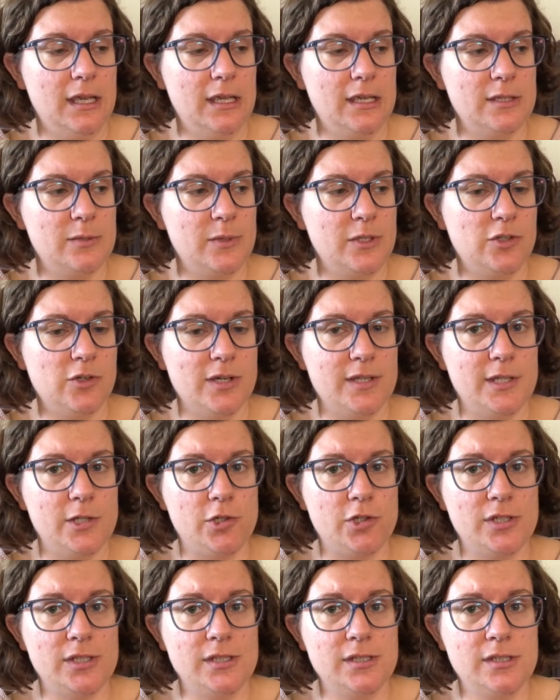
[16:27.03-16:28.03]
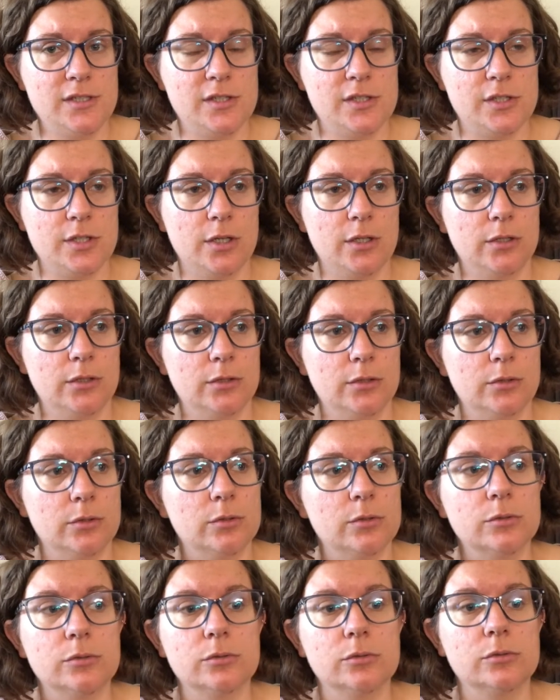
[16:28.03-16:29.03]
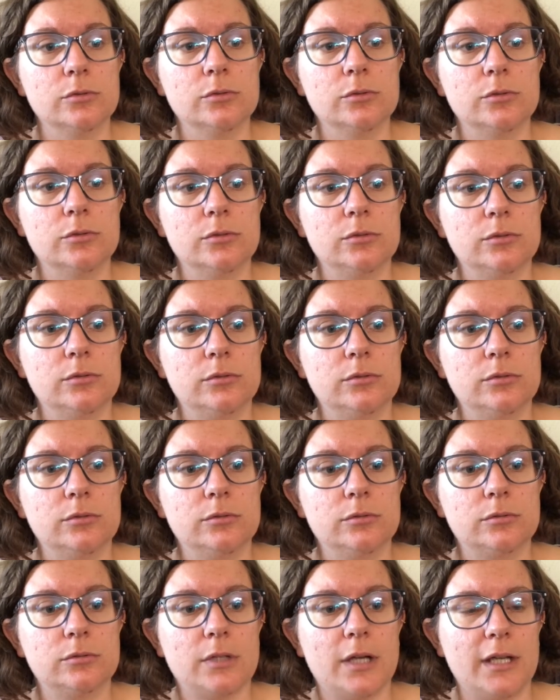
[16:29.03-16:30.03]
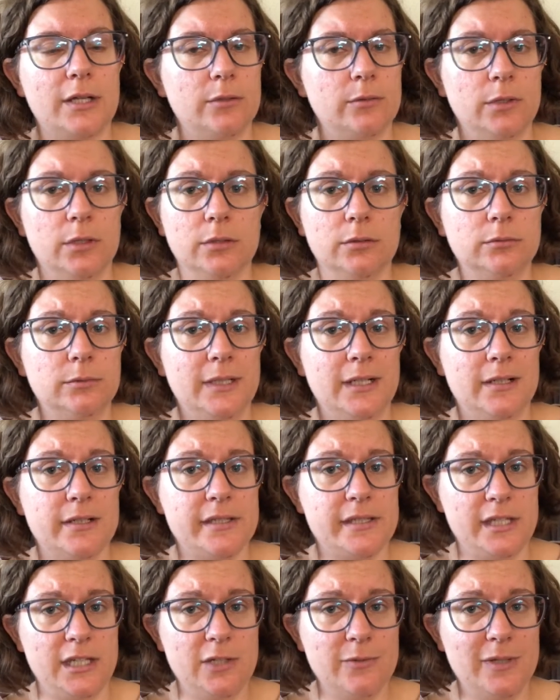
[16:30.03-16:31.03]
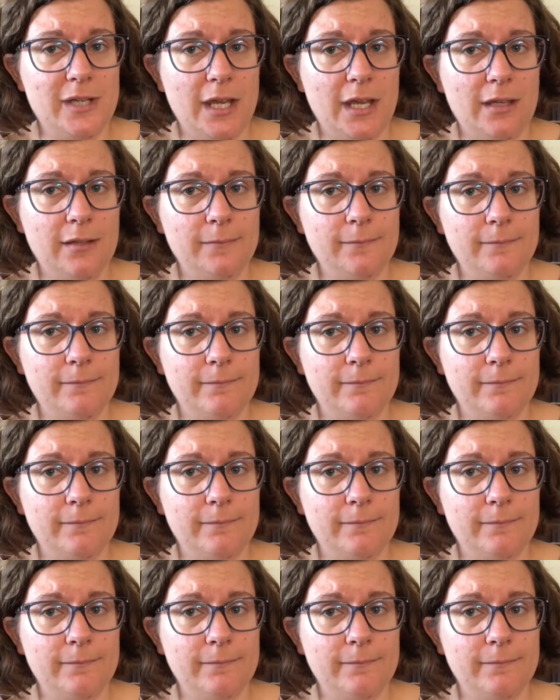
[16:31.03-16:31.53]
as we transition, so I don't know when I'll see you again.